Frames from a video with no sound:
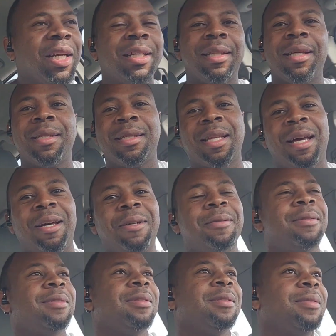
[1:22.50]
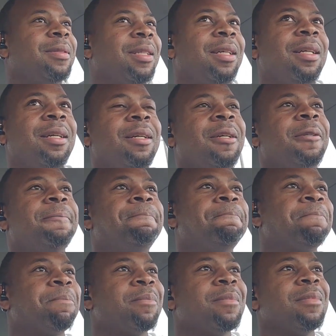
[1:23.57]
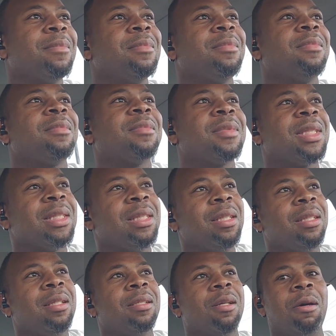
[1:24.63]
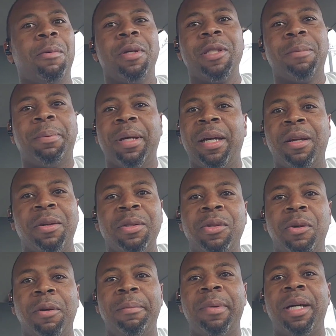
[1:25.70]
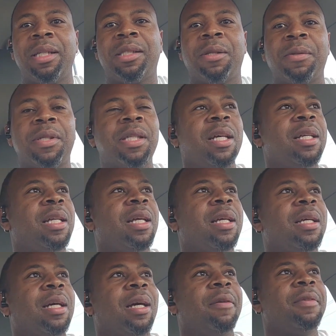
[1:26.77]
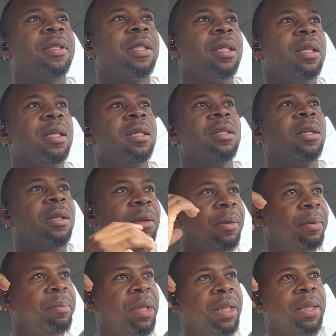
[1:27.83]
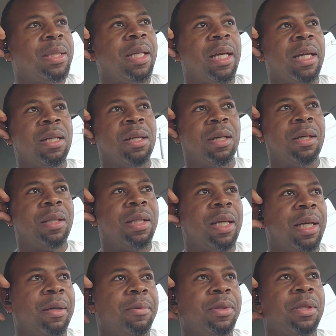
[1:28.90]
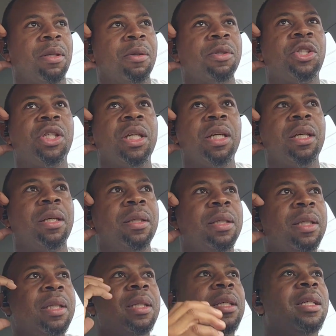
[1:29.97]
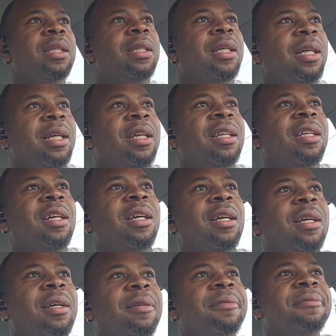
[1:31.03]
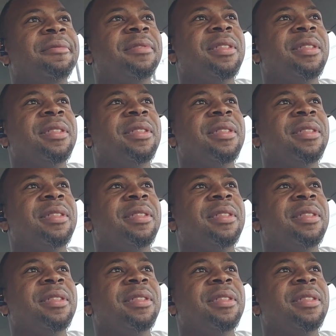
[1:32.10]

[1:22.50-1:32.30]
check this out. Um, so I wasn't planning on doing much on Sunday. Obviously, you know, Mother's Day and all that. We just gonna chill. And uh,